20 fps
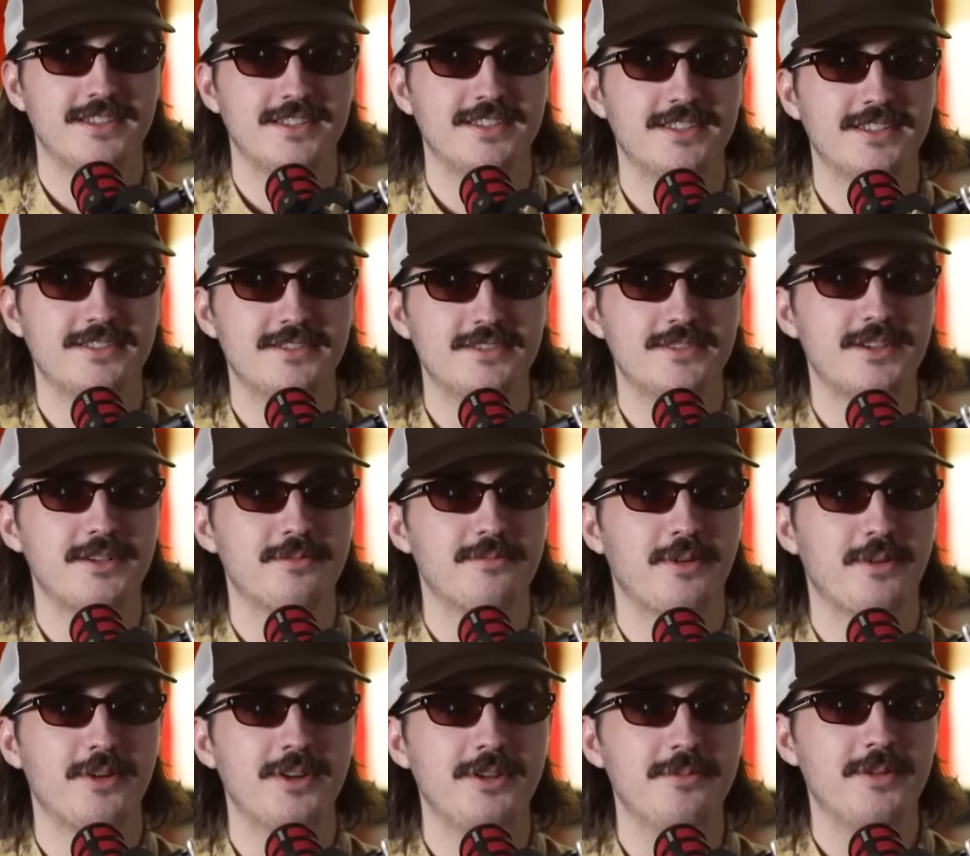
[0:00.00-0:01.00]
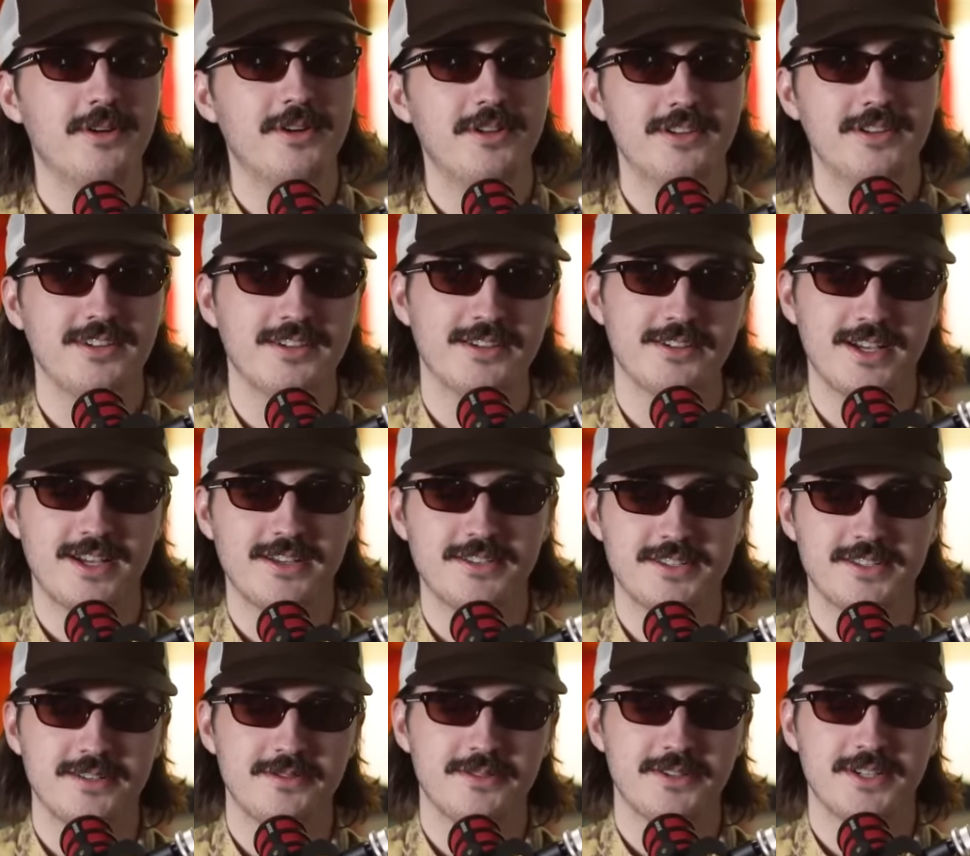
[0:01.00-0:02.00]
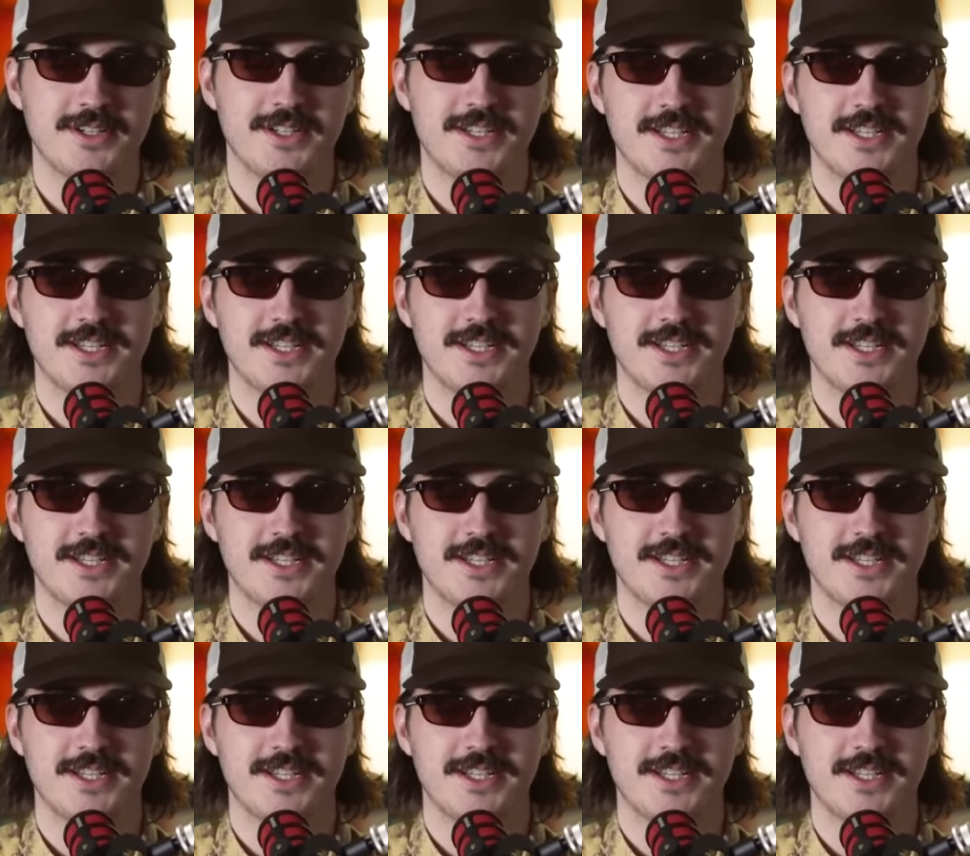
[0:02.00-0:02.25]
You still get morning wood, or how's that work?